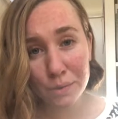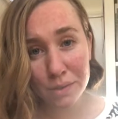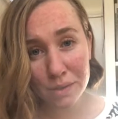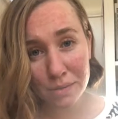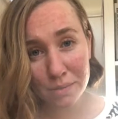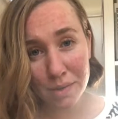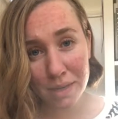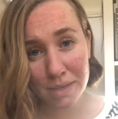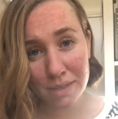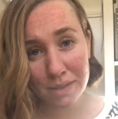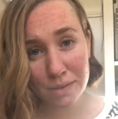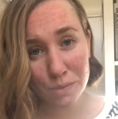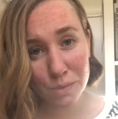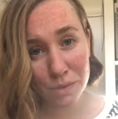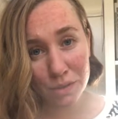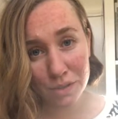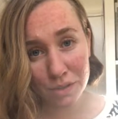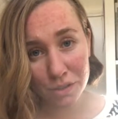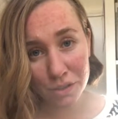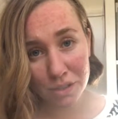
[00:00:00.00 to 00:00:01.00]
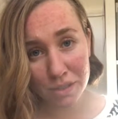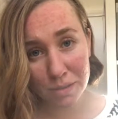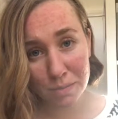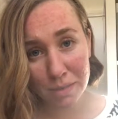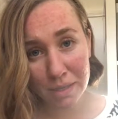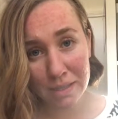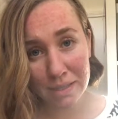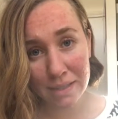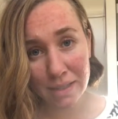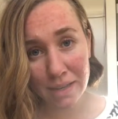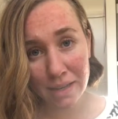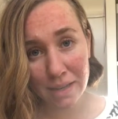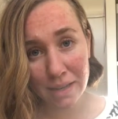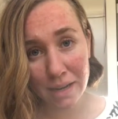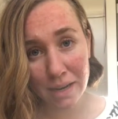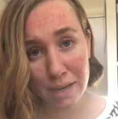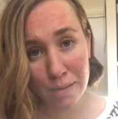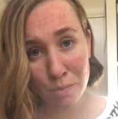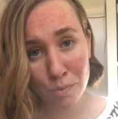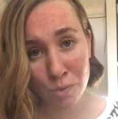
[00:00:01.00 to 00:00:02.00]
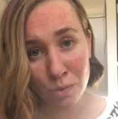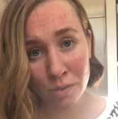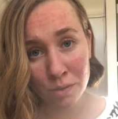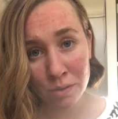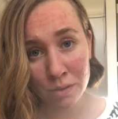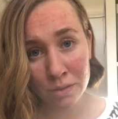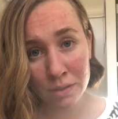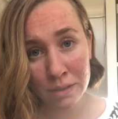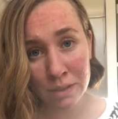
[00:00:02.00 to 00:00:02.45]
was a mess. It wasn't just my skin anymore.